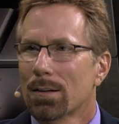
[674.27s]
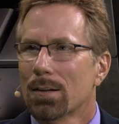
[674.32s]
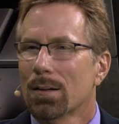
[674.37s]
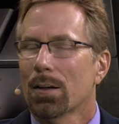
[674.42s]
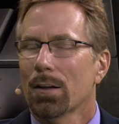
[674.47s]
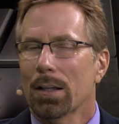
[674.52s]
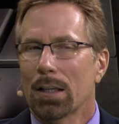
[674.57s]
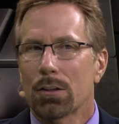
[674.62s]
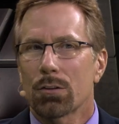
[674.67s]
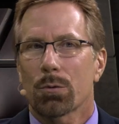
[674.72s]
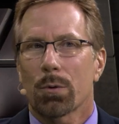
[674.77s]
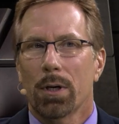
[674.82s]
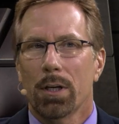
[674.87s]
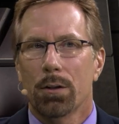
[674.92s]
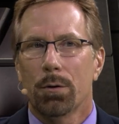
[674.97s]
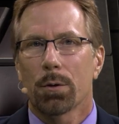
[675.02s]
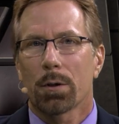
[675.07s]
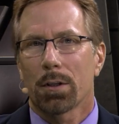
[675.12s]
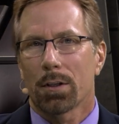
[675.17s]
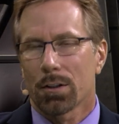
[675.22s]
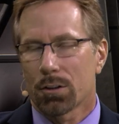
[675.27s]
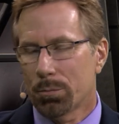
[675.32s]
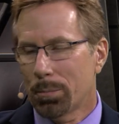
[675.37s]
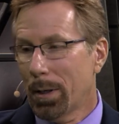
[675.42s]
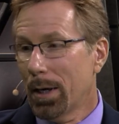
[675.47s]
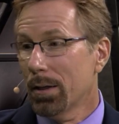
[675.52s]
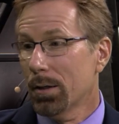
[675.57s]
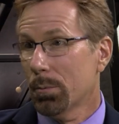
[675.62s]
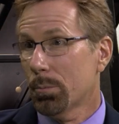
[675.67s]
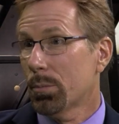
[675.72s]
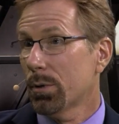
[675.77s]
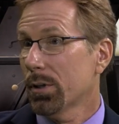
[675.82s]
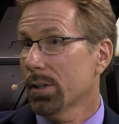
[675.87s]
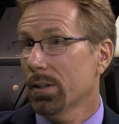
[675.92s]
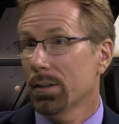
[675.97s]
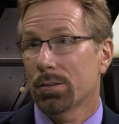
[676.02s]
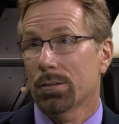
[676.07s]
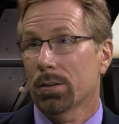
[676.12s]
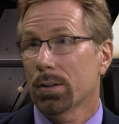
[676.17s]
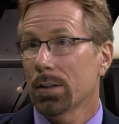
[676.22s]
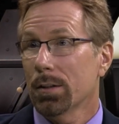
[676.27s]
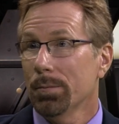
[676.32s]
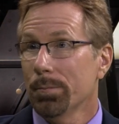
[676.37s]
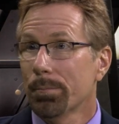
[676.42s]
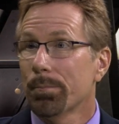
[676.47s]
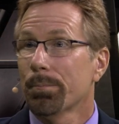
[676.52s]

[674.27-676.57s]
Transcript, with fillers: Well, that's yeah. great. You can expand it pretty easily.